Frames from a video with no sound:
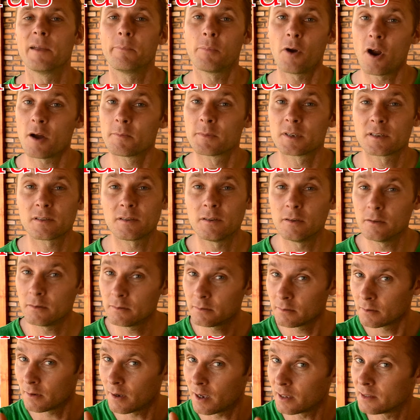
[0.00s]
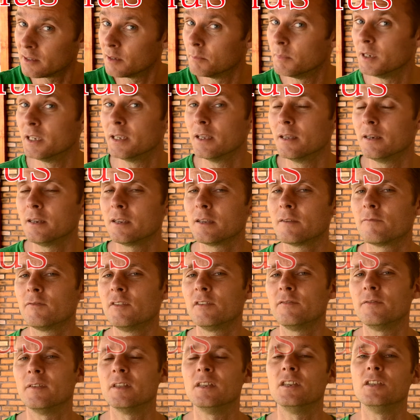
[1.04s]
promised you at the beginning of
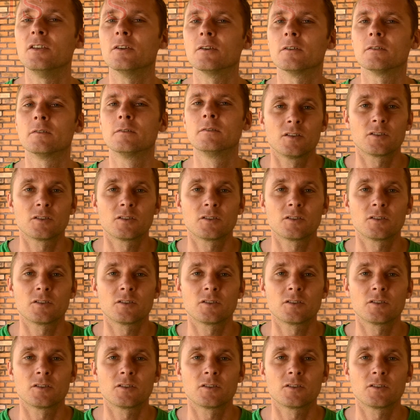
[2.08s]
the video.